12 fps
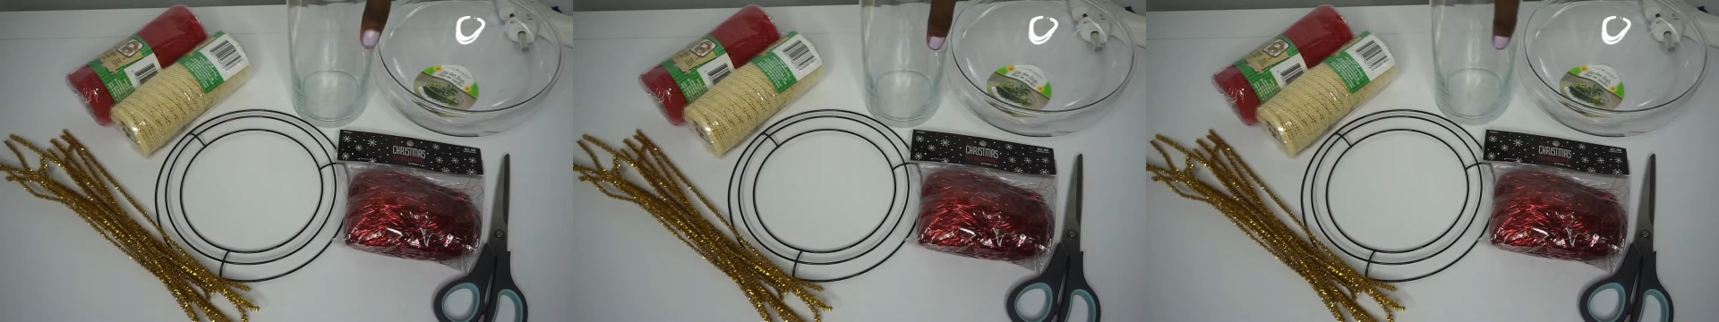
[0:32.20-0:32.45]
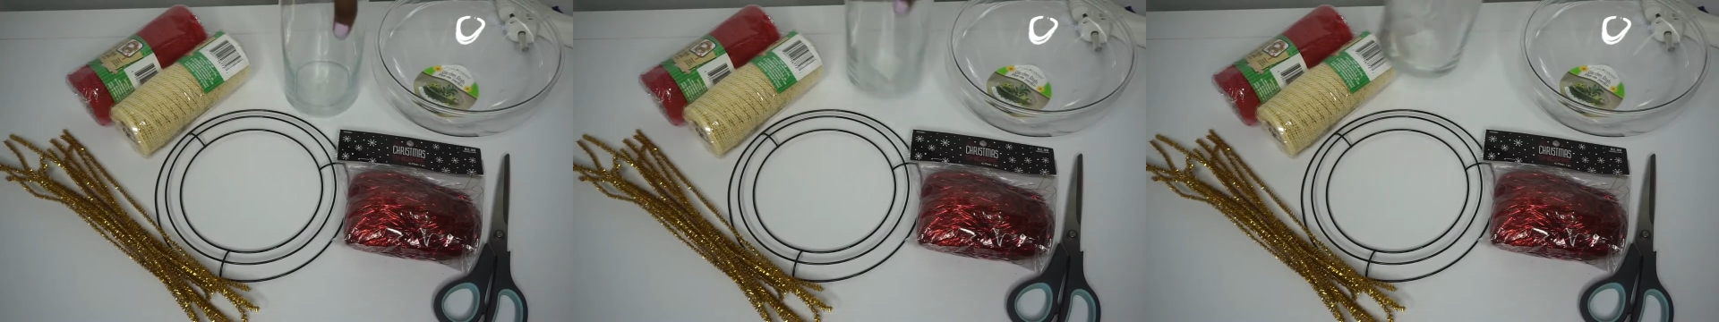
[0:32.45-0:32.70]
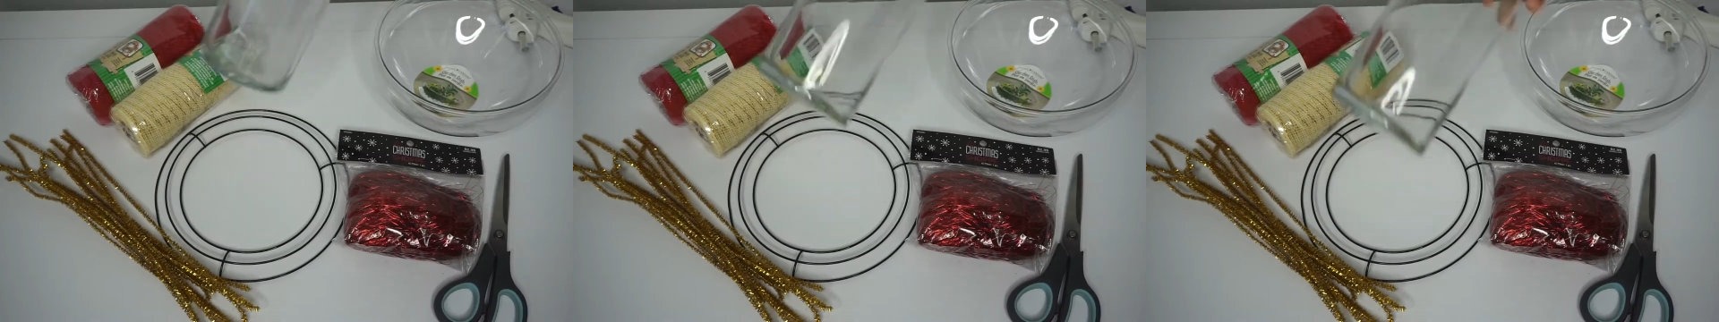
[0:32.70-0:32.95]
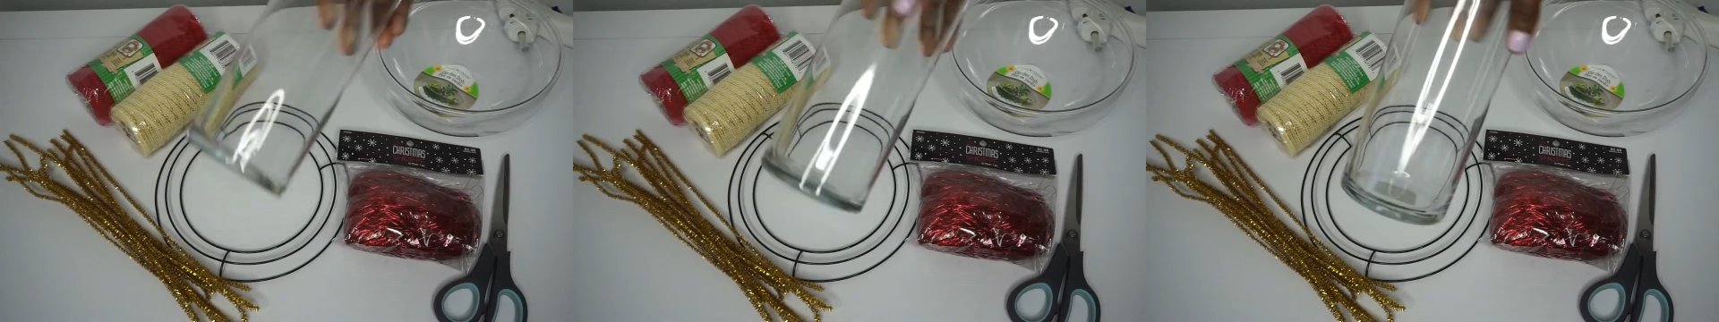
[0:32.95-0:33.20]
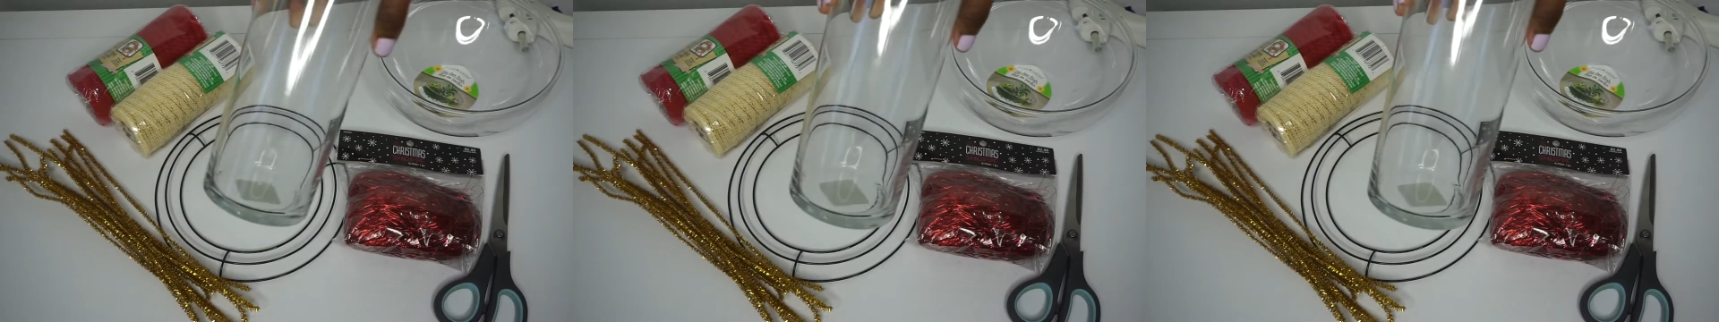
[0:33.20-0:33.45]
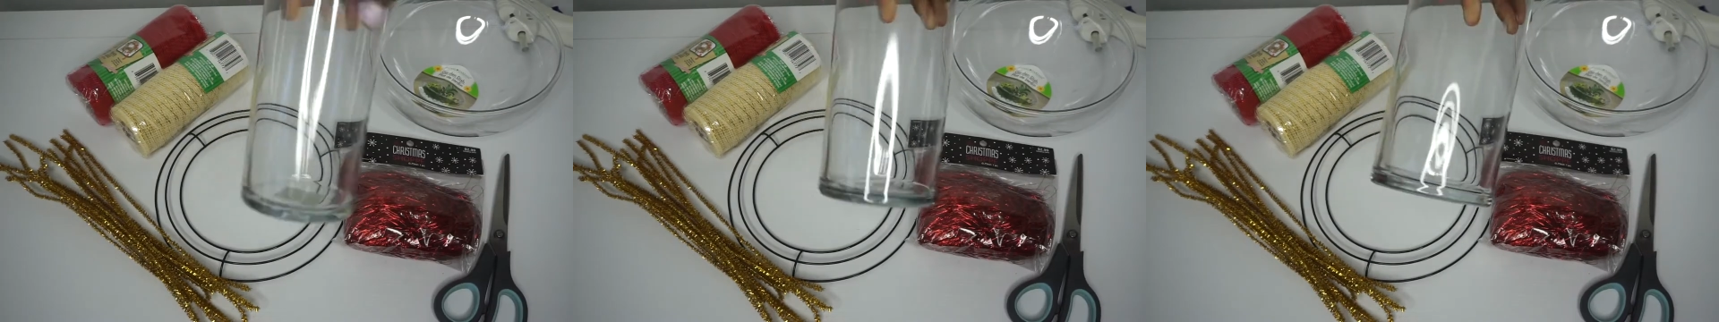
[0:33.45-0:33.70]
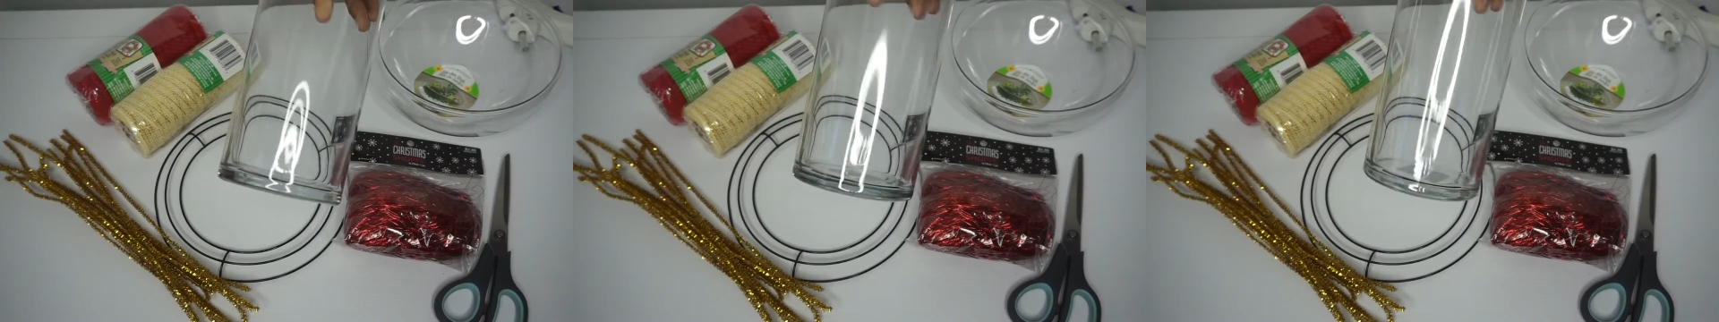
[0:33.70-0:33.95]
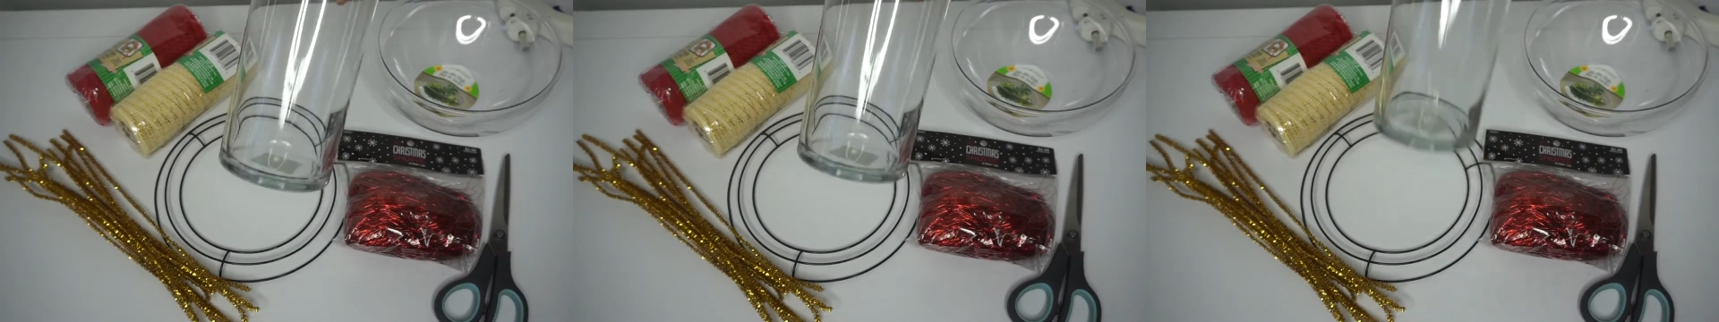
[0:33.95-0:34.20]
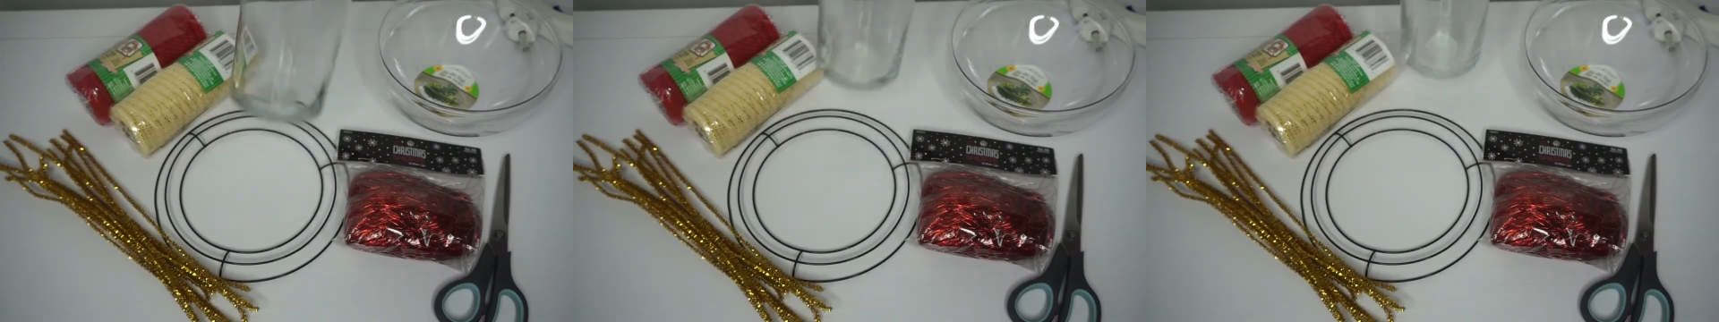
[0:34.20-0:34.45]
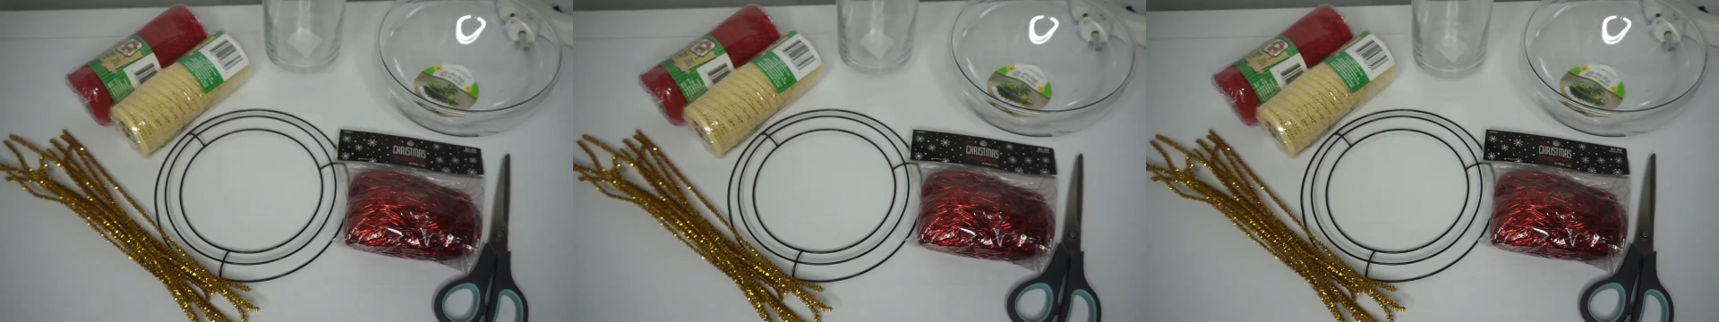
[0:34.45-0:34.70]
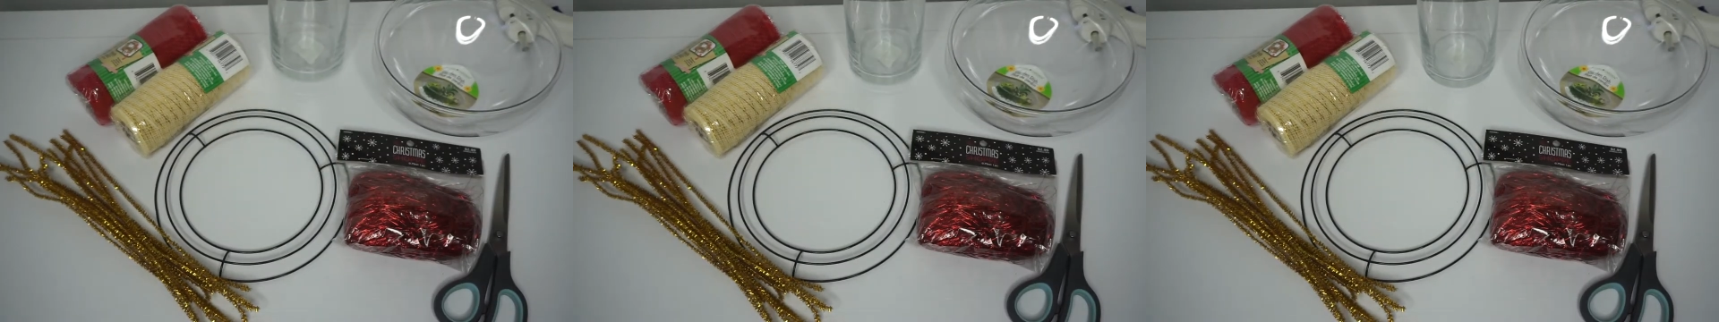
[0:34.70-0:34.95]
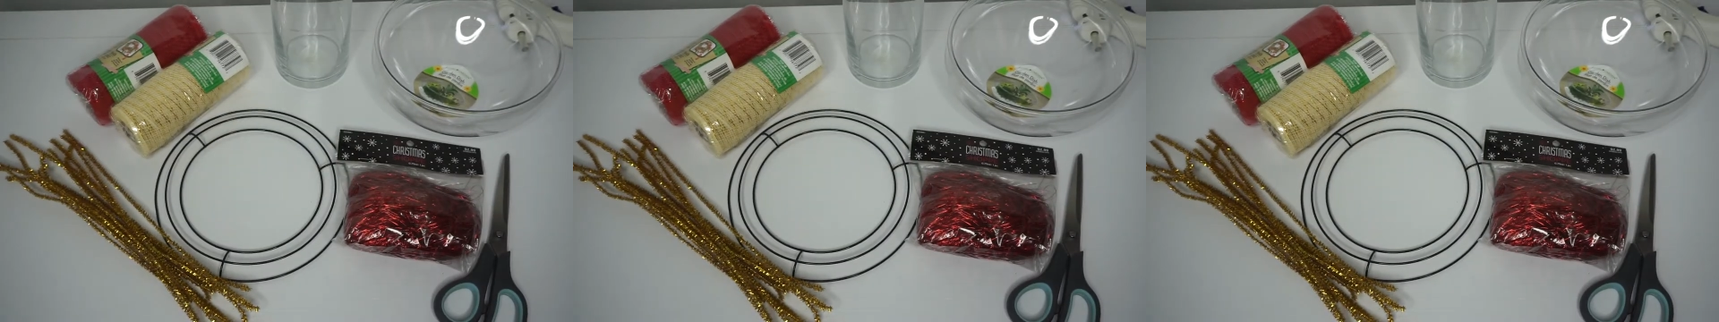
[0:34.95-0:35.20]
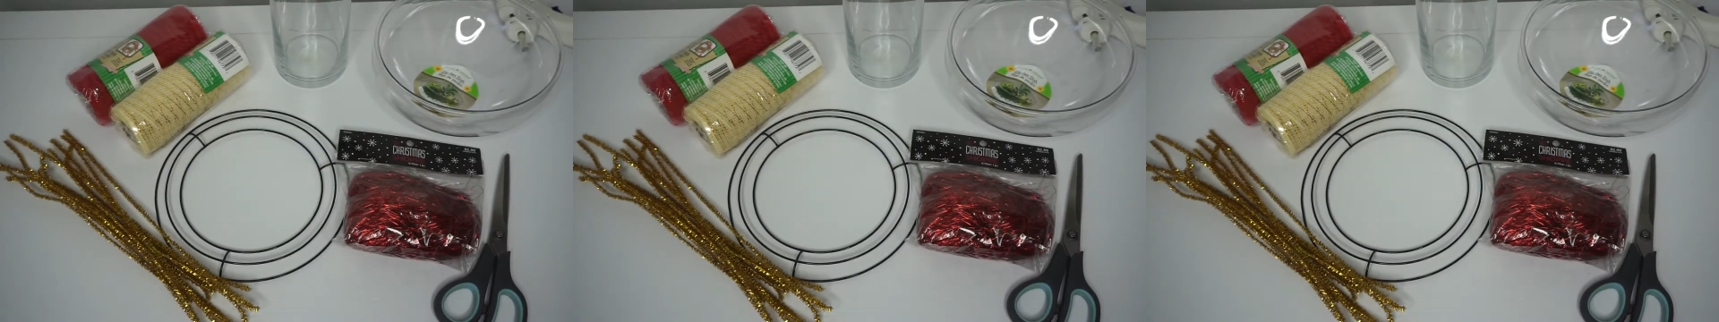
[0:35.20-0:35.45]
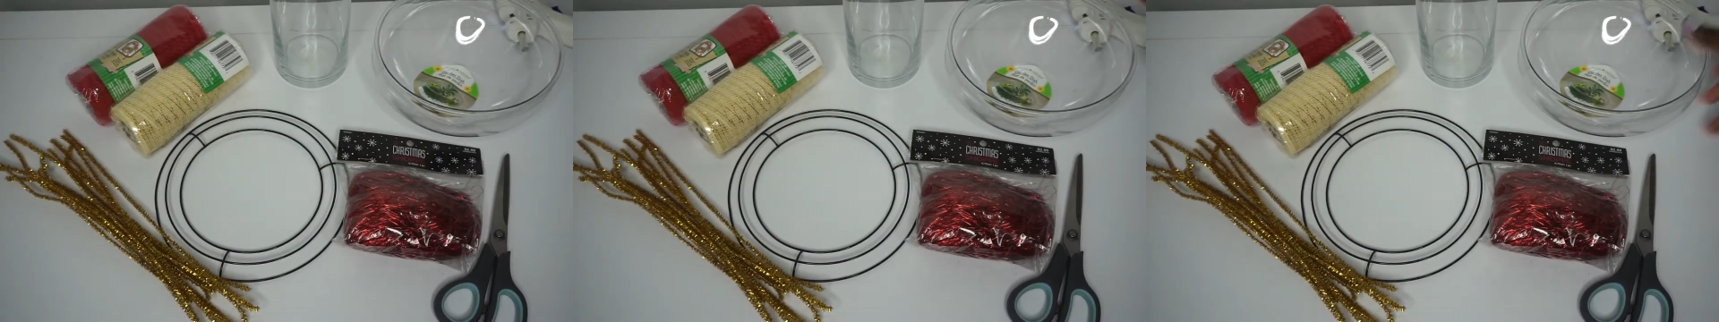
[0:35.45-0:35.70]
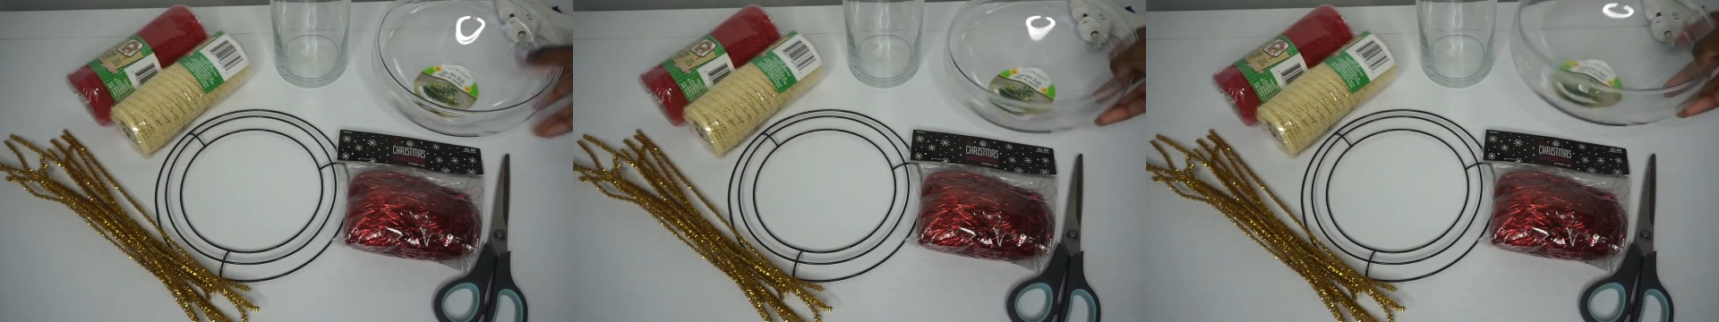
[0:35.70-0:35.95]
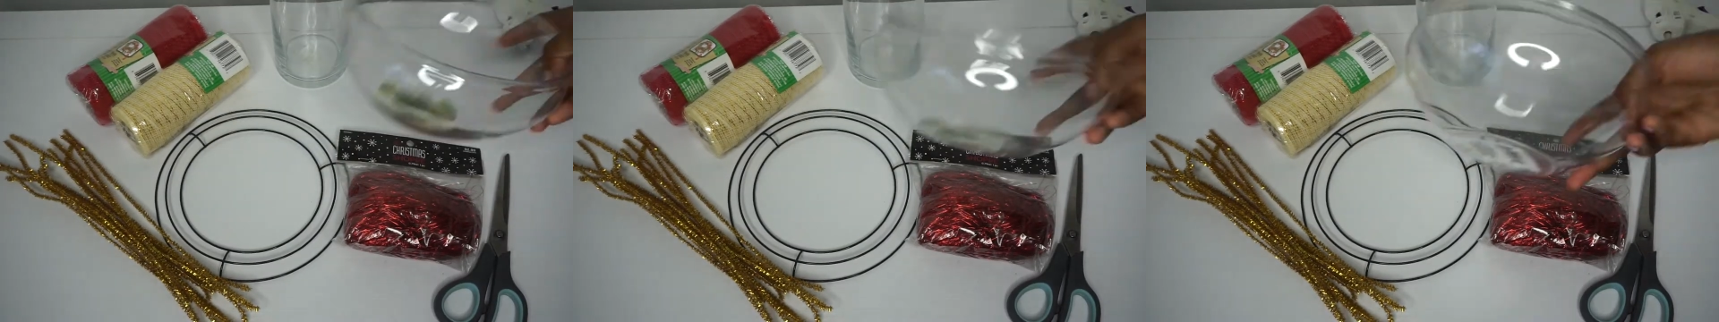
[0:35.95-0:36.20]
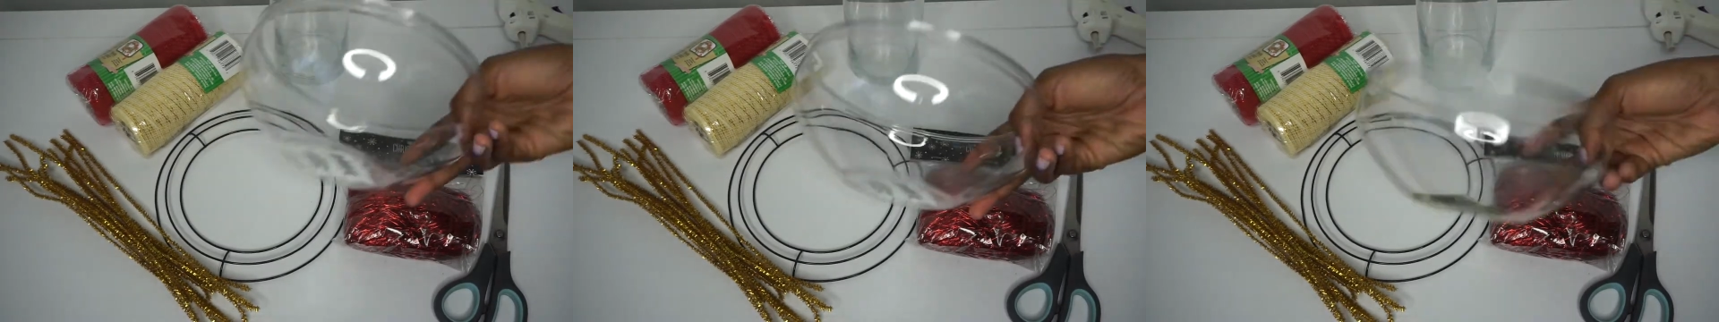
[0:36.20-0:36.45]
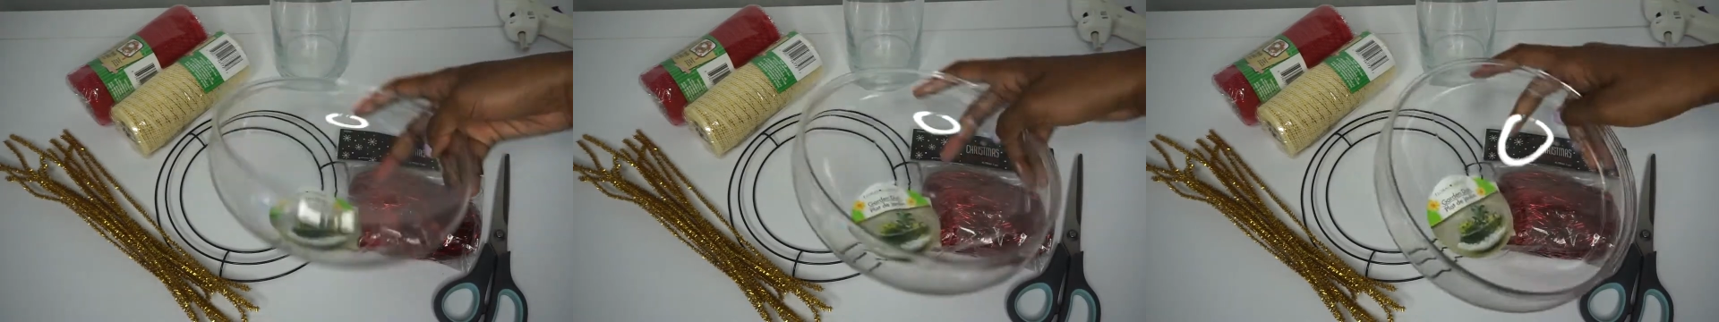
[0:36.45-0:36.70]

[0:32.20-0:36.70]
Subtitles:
[unreadable: no face in view]